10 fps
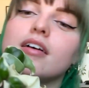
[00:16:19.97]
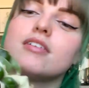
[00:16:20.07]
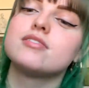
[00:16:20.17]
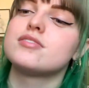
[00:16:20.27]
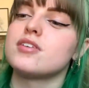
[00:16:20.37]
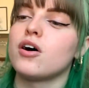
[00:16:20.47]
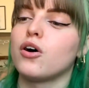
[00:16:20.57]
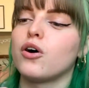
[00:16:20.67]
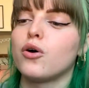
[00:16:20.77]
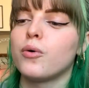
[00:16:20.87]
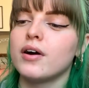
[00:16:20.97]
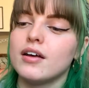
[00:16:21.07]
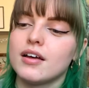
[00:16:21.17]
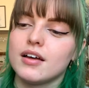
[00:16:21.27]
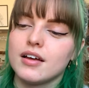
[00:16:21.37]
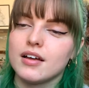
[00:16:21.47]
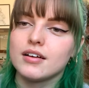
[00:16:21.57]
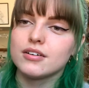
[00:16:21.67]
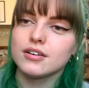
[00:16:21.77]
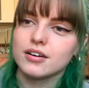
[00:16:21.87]
So,
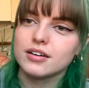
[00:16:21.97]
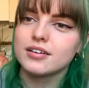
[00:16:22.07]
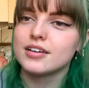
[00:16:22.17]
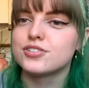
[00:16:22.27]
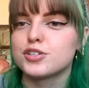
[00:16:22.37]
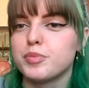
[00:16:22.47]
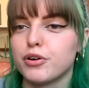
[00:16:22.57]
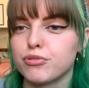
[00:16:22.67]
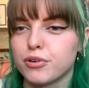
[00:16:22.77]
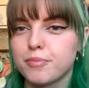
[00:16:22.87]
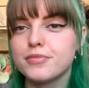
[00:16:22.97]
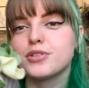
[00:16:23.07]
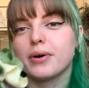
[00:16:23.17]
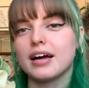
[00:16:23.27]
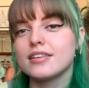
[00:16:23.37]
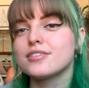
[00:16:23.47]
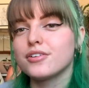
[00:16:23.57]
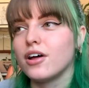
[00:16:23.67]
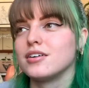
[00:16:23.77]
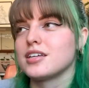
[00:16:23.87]
oh, it's just beautiful. So I got this a
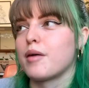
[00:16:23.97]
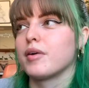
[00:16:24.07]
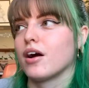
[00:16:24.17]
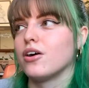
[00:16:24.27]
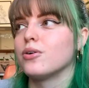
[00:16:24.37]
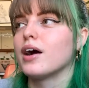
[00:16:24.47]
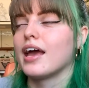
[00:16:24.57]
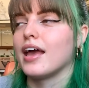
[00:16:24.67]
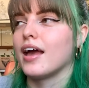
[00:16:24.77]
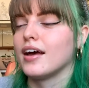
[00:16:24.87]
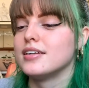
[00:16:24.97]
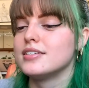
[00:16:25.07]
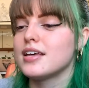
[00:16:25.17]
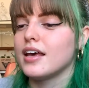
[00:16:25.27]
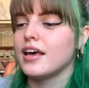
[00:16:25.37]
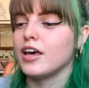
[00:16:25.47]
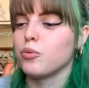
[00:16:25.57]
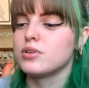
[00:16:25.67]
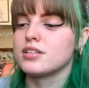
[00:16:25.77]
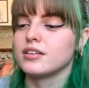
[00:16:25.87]
long time ago, and it
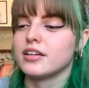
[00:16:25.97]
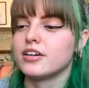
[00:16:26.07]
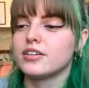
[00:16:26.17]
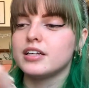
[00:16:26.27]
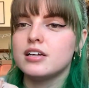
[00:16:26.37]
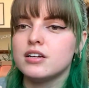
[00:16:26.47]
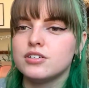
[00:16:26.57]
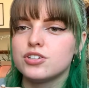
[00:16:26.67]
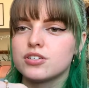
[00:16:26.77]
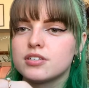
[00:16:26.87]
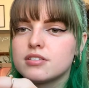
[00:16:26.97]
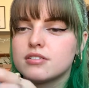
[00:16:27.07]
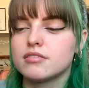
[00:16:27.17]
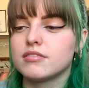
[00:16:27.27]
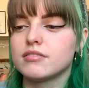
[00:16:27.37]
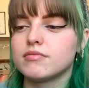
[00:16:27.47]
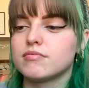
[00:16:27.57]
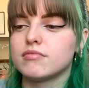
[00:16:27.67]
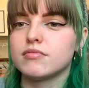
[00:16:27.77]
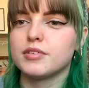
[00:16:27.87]
was literally just,
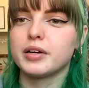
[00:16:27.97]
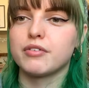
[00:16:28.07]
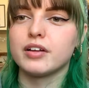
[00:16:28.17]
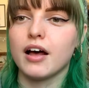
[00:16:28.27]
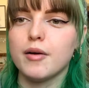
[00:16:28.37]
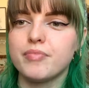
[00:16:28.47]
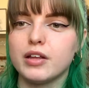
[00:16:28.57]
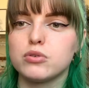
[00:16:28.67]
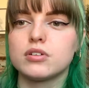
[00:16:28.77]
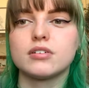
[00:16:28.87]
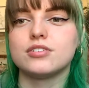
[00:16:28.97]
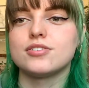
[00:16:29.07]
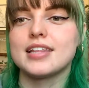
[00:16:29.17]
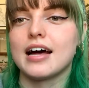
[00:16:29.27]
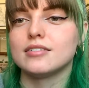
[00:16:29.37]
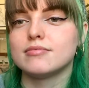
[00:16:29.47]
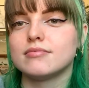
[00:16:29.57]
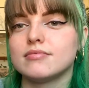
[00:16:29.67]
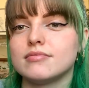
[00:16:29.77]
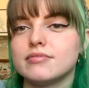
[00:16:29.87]
let me cover that. It was literally just that.
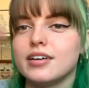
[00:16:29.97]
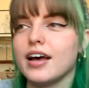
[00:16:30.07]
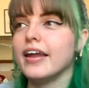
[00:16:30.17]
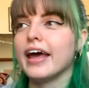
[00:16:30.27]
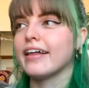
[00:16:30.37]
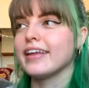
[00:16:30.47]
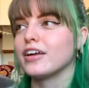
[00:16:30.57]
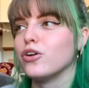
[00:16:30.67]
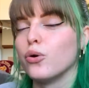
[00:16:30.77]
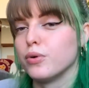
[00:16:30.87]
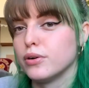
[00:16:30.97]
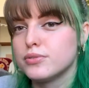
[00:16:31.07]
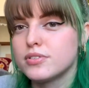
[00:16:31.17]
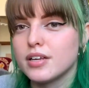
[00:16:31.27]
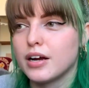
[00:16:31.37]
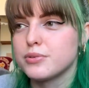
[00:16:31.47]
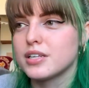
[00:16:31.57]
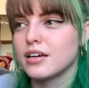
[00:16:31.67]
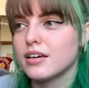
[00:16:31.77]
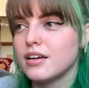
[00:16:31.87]
And it had like no roots. And I was
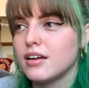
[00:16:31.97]
like